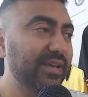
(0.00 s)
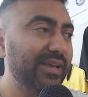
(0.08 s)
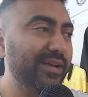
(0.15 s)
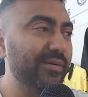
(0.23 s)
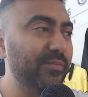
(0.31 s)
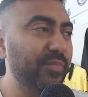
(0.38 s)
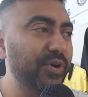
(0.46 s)

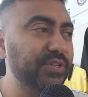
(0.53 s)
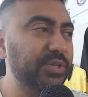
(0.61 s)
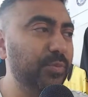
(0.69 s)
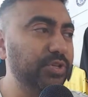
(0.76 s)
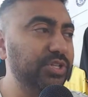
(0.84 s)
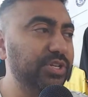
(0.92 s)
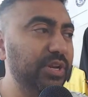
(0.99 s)
Mauricio
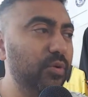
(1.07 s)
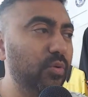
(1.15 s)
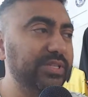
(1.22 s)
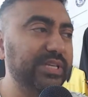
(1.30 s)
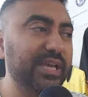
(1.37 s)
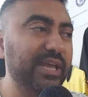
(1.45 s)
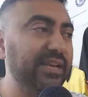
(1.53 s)
Pochettino,
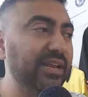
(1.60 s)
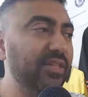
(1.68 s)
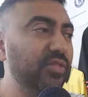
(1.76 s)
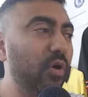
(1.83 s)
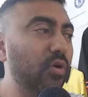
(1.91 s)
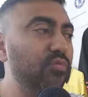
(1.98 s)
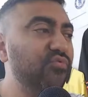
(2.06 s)
once again,
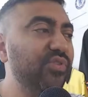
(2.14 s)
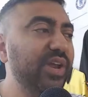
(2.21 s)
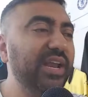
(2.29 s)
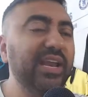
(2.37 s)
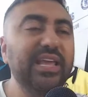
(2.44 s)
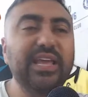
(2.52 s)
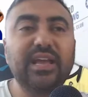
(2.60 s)
not
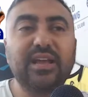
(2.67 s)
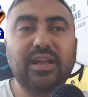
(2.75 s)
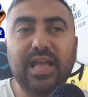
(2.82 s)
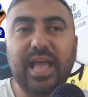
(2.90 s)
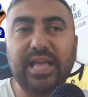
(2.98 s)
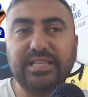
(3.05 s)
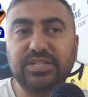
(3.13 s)
really
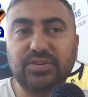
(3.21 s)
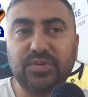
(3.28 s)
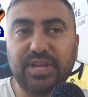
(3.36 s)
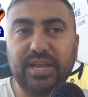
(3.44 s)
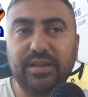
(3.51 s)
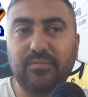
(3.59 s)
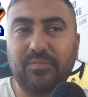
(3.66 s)

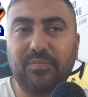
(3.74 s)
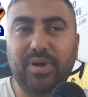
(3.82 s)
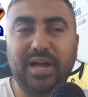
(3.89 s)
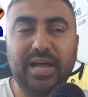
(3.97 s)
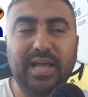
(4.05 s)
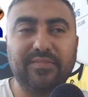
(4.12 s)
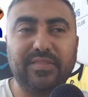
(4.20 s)
answering it,
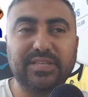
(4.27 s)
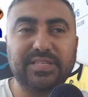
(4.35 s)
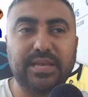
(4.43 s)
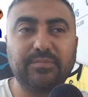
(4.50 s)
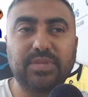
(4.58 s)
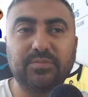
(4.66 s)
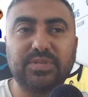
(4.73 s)
but at the
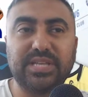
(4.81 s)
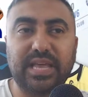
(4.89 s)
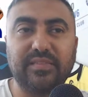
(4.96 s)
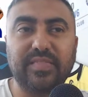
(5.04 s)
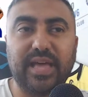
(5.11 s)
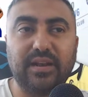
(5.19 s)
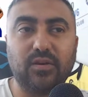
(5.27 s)
same time
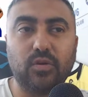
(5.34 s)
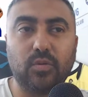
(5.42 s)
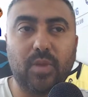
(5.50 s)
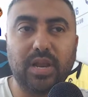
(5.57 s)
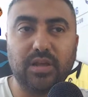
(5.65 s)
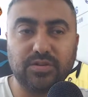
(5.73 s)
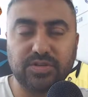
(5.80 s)
saying that, look,
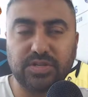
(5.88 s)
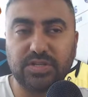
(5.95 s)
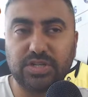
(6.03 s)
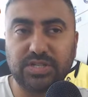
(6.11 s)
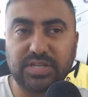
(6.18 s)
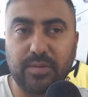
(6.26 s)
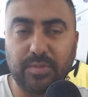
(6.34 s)
Malagos is
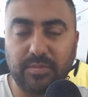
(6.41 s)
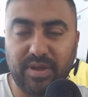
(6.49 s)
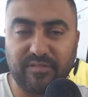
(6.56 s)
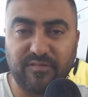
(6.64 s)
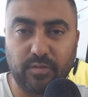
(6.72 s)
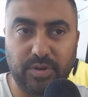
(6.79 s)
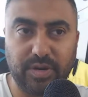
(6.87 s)
just coming
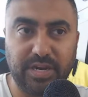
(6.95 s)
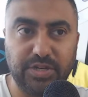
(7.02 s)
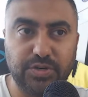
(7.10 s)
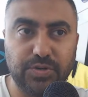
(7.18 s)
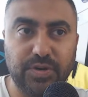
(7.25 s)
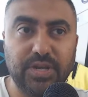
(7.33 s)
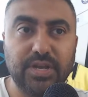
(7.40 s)
back from an
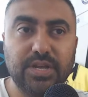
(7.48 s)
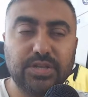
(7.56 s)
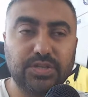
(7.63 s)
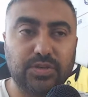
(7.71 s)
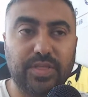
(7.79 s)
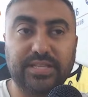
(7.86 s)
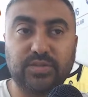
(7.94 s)
injury,
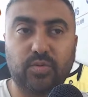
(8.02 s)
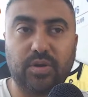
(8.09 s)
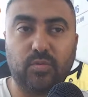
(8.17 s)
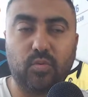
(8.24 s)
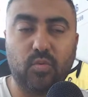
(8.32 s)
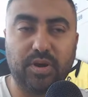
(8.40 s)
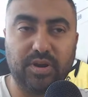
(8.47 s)
so that's why
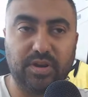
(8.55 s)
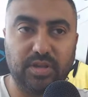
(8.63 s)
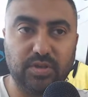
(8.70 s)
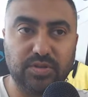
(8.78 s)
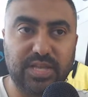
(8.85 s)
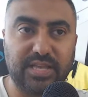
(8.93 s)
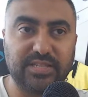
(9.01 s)
we wanted to
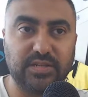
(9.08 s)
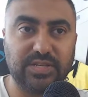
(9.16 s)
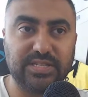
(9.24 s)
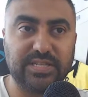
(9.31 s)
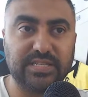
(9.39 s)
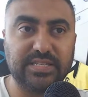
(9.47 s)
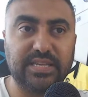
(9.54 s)
use Axel
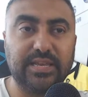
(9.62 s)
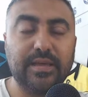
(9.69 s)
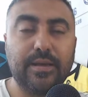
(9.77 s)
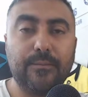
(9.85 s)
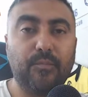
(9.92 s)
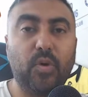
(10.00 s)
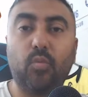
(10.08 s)
Desassi.
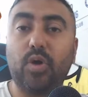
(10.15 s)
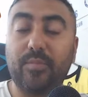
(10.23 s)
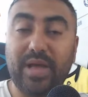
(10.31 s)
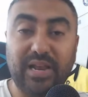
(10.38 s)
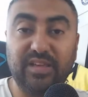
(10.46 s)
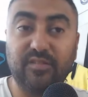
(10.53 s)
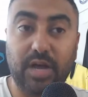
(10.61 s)
But what
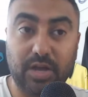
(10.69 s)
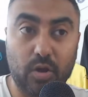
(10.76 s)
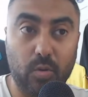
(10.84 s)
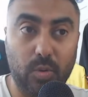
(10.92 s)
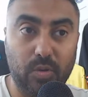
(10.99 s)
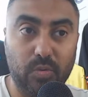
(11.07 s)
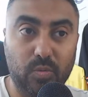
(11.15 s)
about Levi
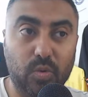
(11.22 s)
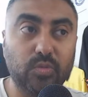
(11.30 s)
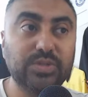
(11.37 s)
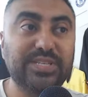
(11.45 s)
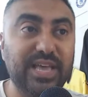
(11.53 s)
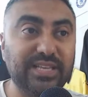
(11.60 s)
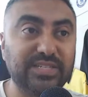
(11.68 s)
Colwell? What
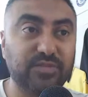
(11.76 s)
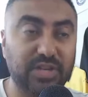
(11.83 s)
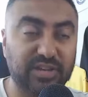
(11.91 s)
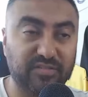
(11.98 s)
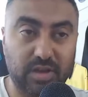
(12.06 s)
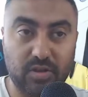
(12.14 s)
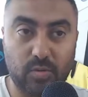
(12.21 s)
was the answer for
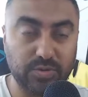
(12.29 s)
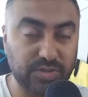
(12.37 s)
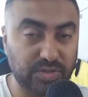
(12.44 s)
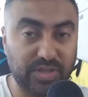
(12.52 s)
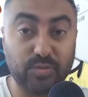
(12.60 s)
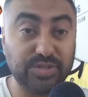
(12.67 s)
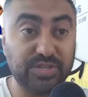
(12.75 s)
Levi Colwell? So
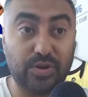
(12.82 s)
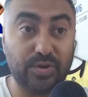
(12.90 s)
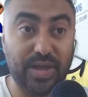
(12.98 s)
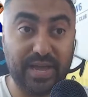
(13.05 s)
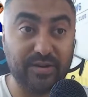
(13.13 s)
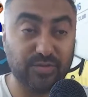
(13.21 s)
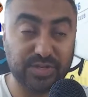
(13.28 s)
there was no
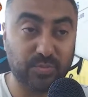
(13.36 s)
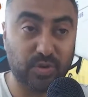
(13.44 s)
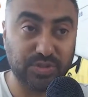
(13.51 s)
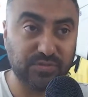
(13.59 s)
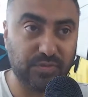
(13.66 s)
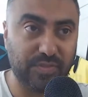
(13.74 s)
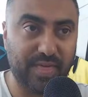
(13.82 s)

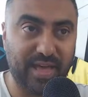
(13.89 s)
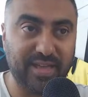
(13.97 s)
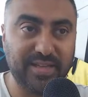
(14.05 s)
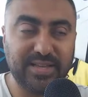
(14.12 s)
response for that.